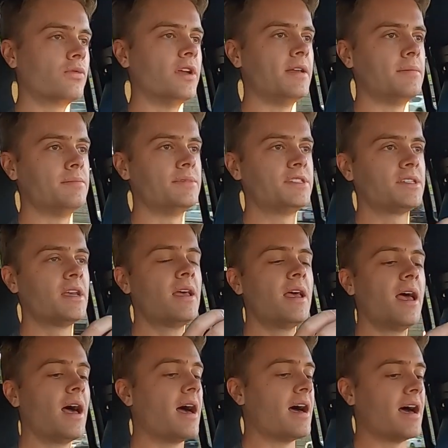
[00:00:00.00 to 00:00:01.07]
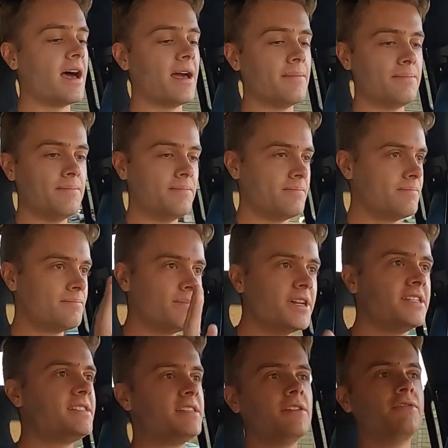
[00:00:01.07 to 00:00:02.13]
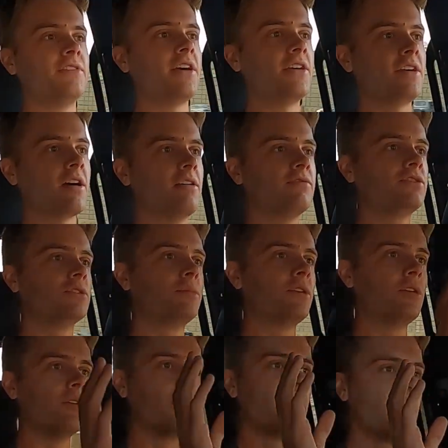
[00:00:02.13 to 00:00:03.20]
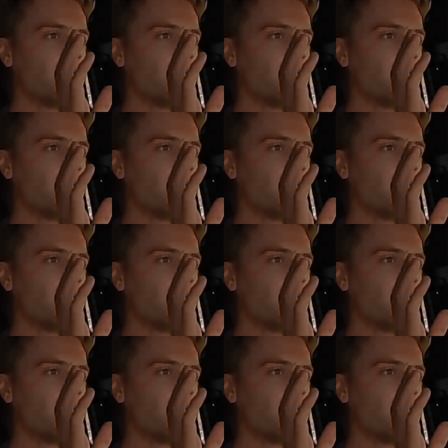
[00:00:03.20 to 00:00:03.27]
rims, but it's still very comfortable.